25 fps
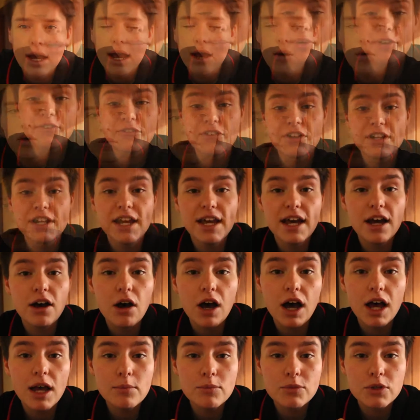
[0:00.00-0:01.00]
But for now,
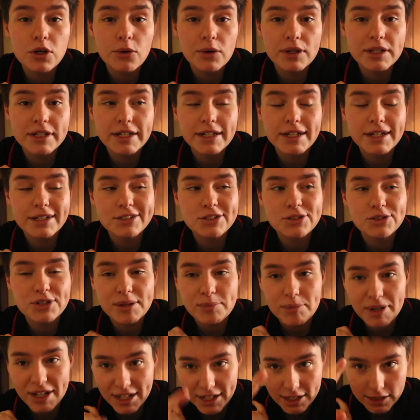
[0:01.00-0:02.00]
I'm going down to
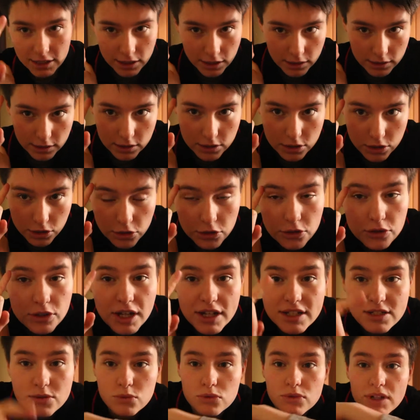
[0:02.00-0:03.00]
get my haircut, so you
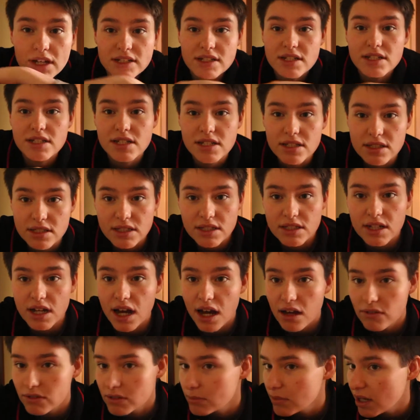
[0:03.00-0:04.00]
guys will get to see the
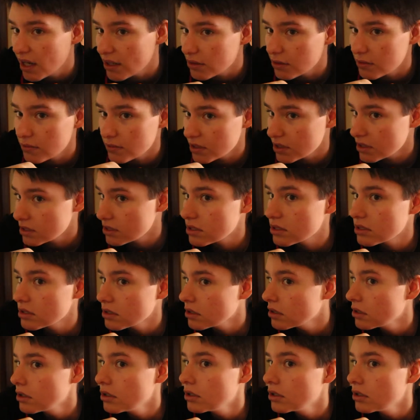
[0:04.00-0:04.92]
aftermath of this